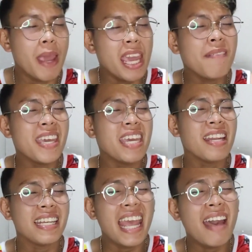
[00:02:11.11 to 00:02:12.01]
baby I
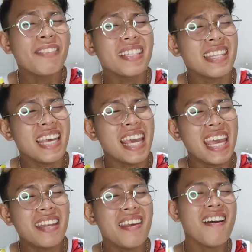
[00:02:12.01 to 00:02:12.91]
never
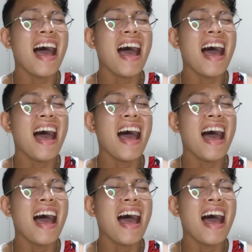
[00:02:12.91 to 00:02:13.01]
did know